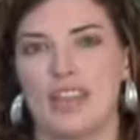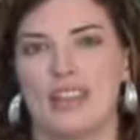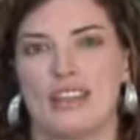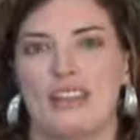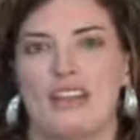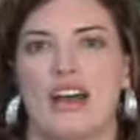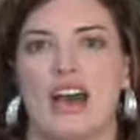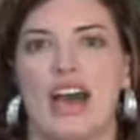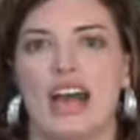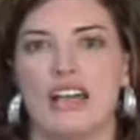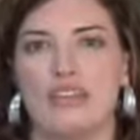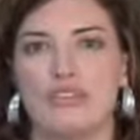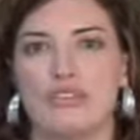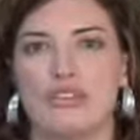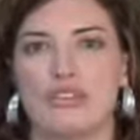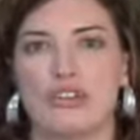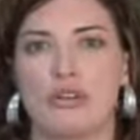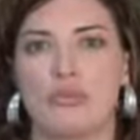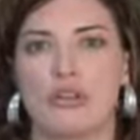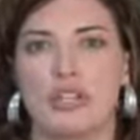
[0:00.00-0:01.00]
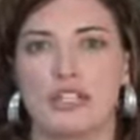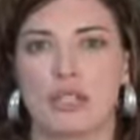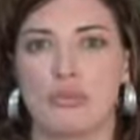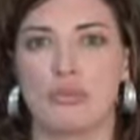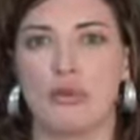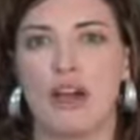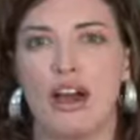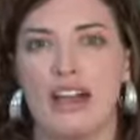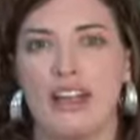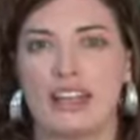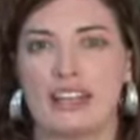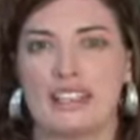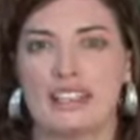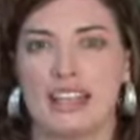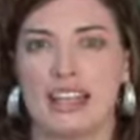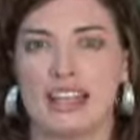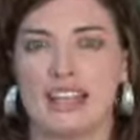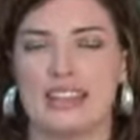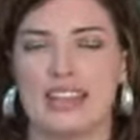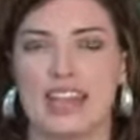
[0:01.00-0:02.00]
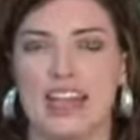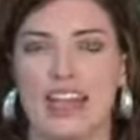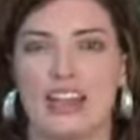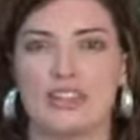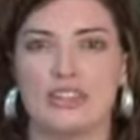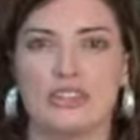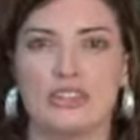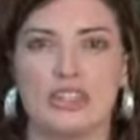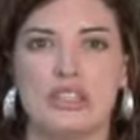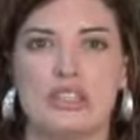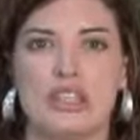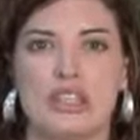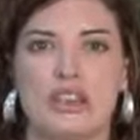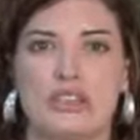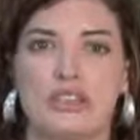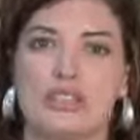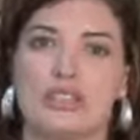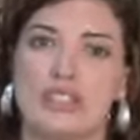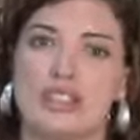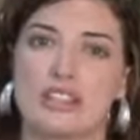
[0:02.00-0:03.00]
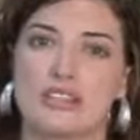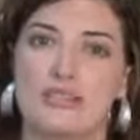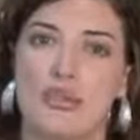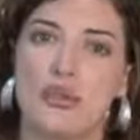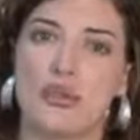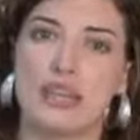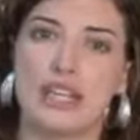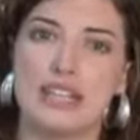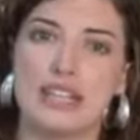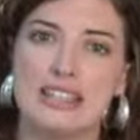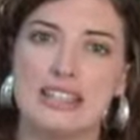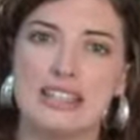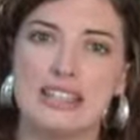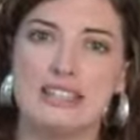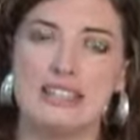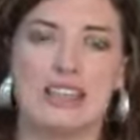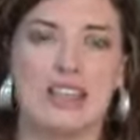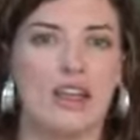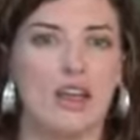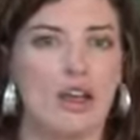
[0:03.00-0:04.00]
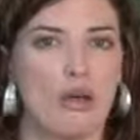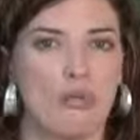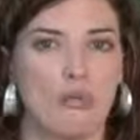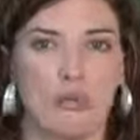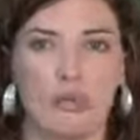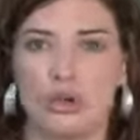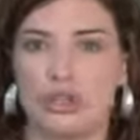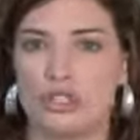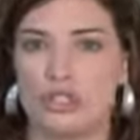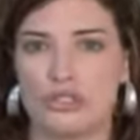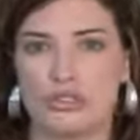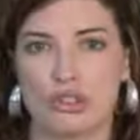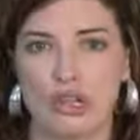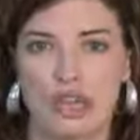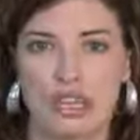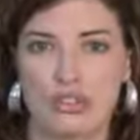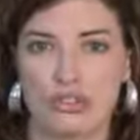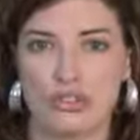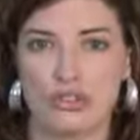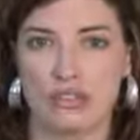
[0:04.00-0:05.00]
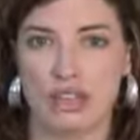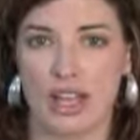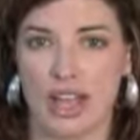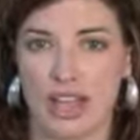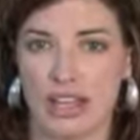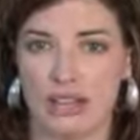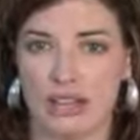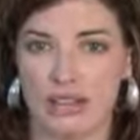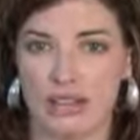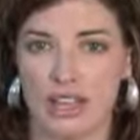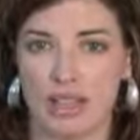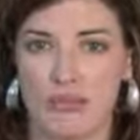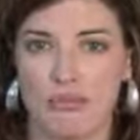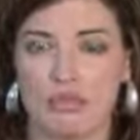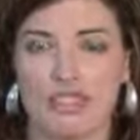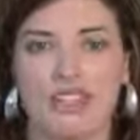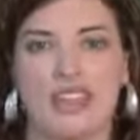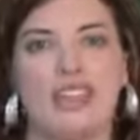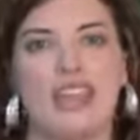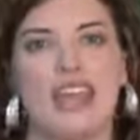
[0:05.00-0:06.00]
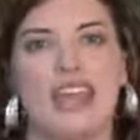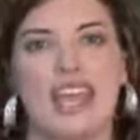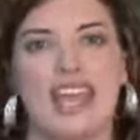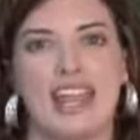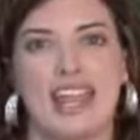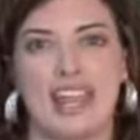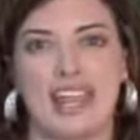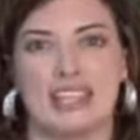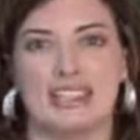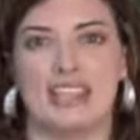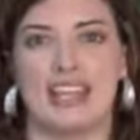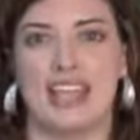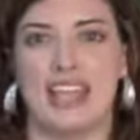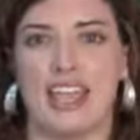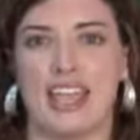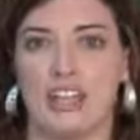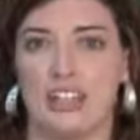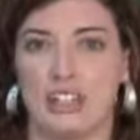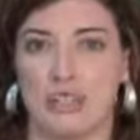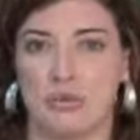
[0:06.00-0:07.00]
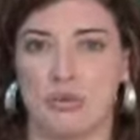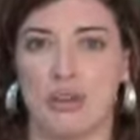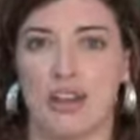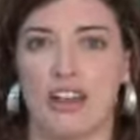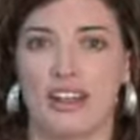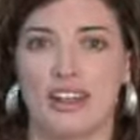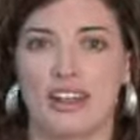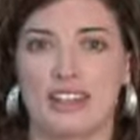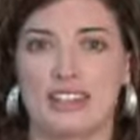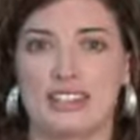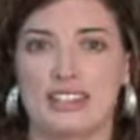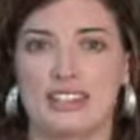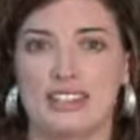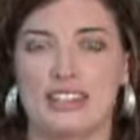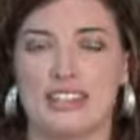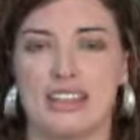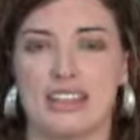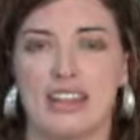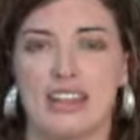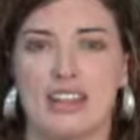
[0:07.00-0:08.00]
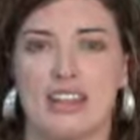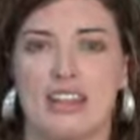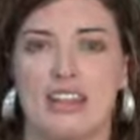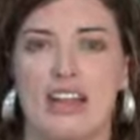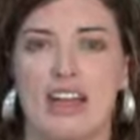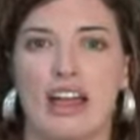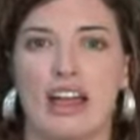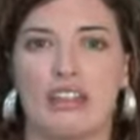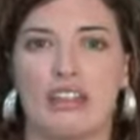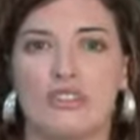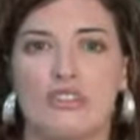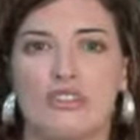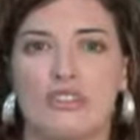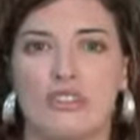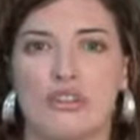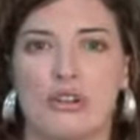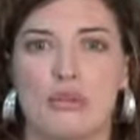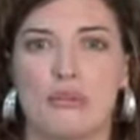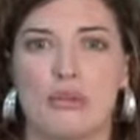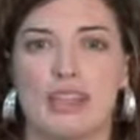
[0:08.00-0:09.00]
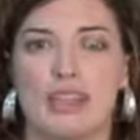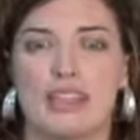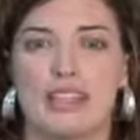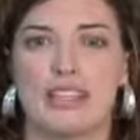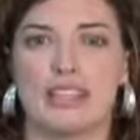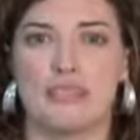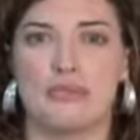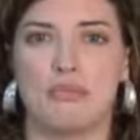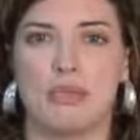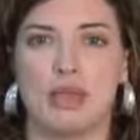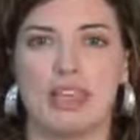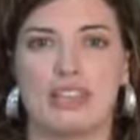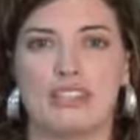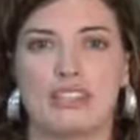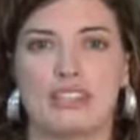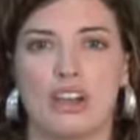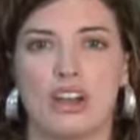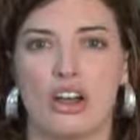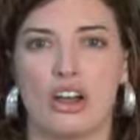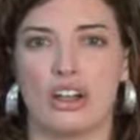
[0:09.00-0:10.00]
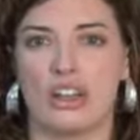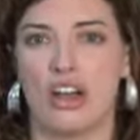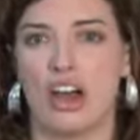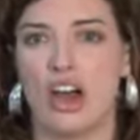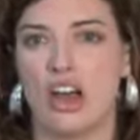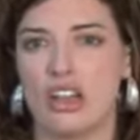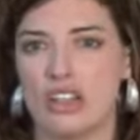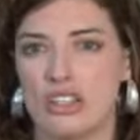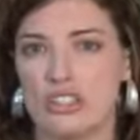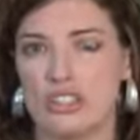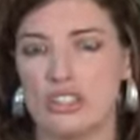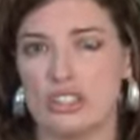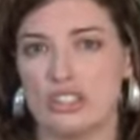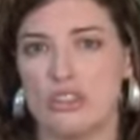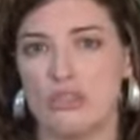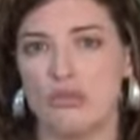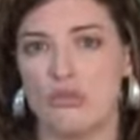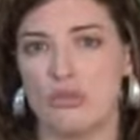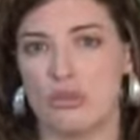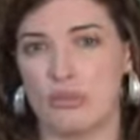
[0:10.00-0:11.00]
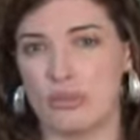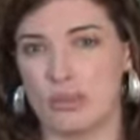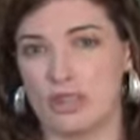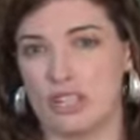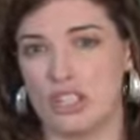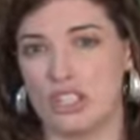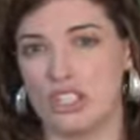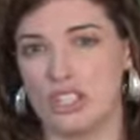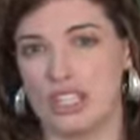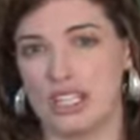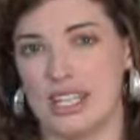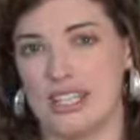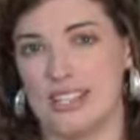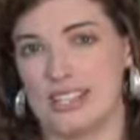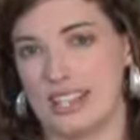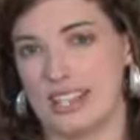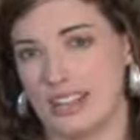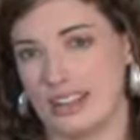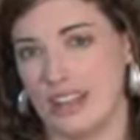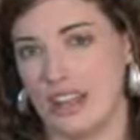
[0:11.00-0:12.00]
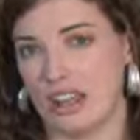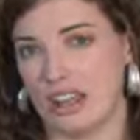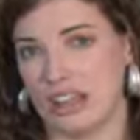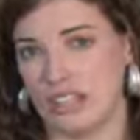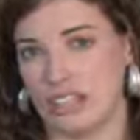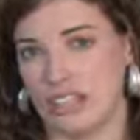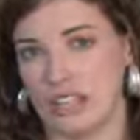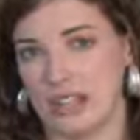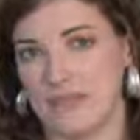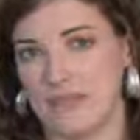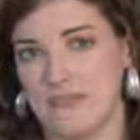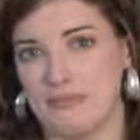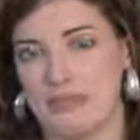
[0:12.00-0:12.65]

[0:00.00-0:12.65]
Now, Hydroderm is a product line that actually carries exfoliants, moisturizers, eye creams, and anti aging products. Now, Hydroderm is based on collagen replenishing technology.